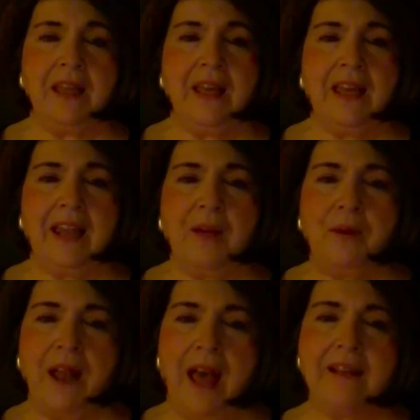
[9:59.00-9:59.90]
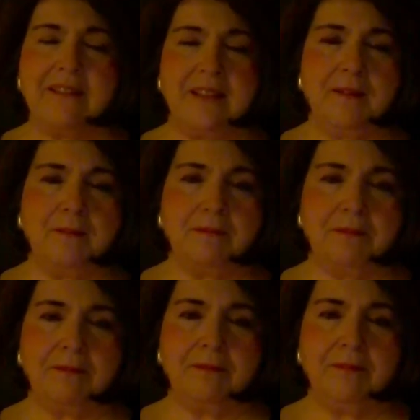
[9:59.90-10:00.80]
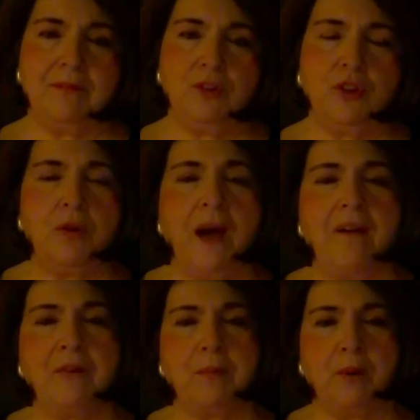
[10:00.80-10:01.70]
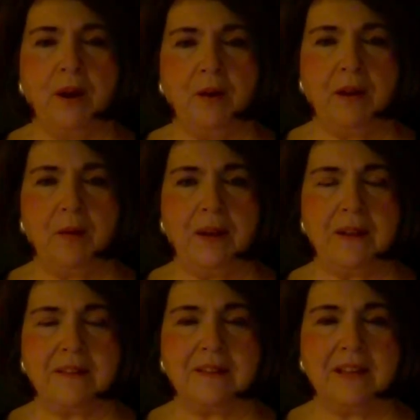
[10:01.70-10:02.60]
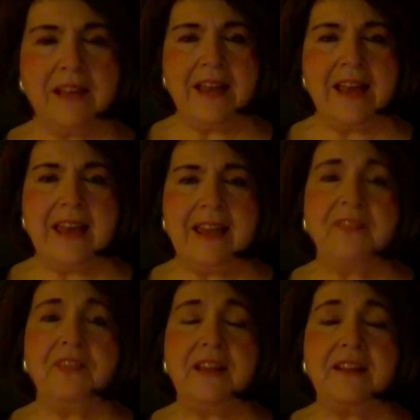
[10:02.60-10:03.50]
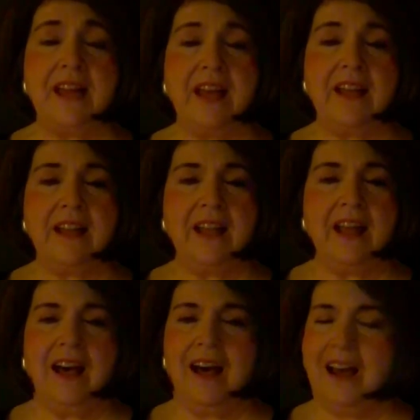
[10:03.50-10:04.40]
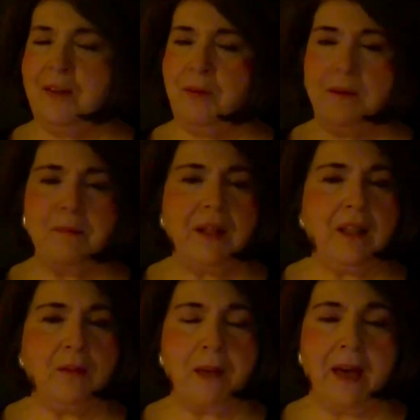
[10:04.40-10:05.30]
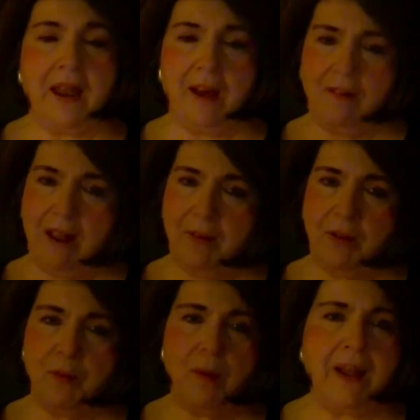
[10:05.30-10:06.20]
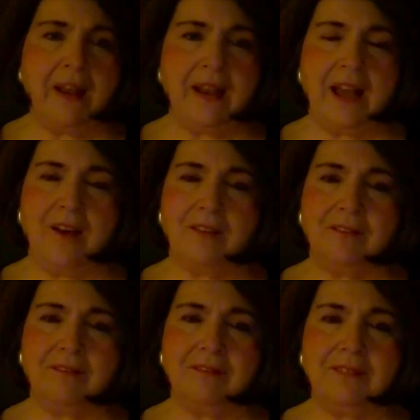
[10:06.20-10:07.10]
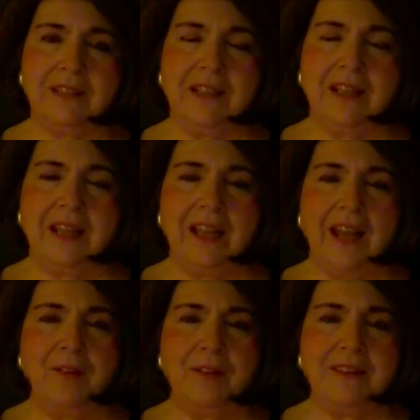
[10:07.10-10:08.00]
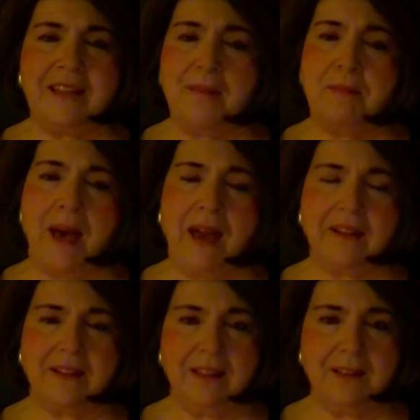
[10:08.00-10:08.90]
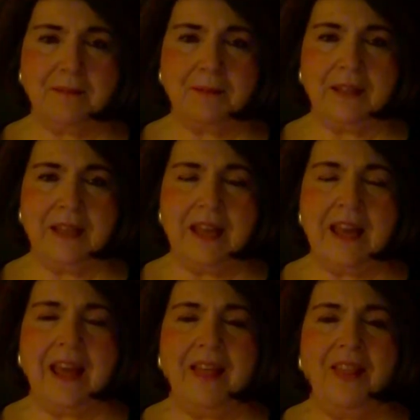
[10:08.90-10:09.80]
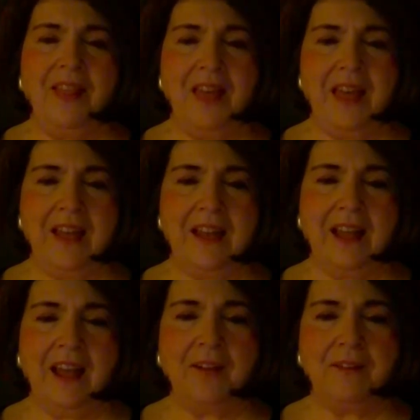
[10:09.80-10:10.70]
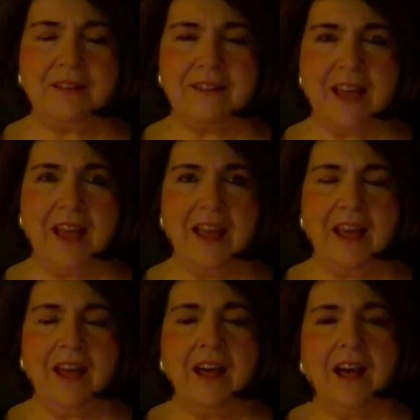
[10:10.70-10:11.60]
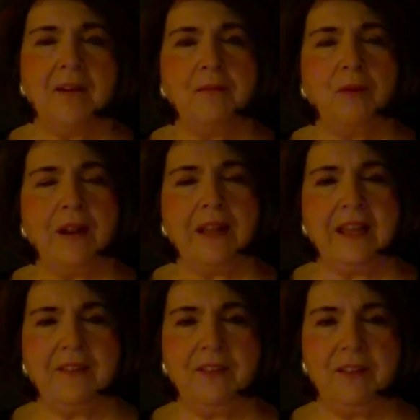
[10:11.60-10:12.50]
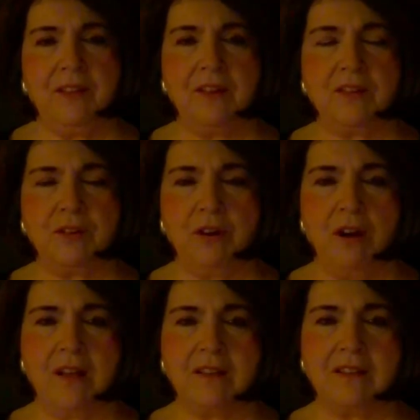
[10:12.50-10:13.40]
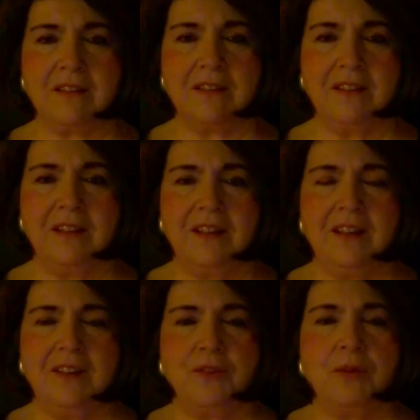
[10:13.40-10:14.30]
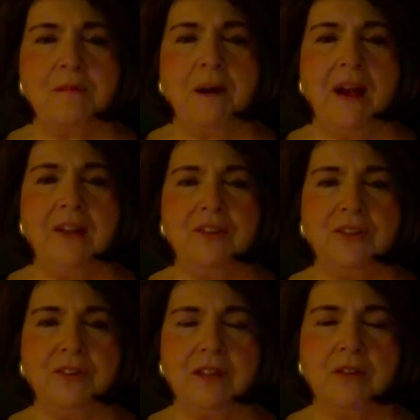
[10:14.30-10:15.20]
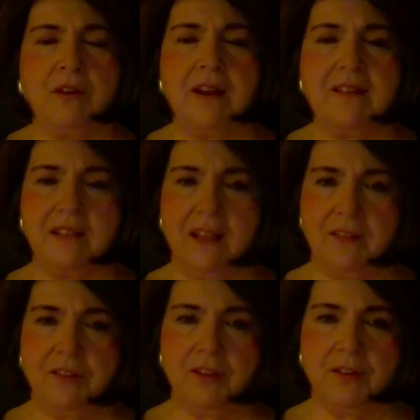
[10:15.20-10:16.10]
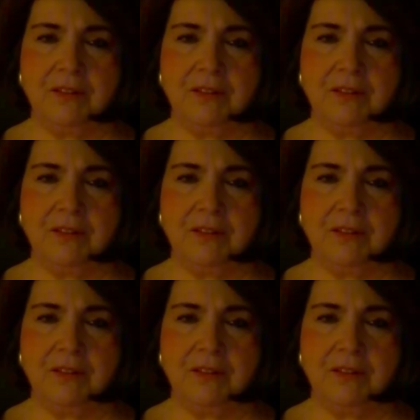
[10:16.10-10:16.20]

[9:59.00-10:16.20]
And I would ask them, do you have a prayer request? And if they did, I'd whip my little pad out and I would write it out. And I would say it back to them. And then I would say, I want to give you this cross to remind you that Christ loves you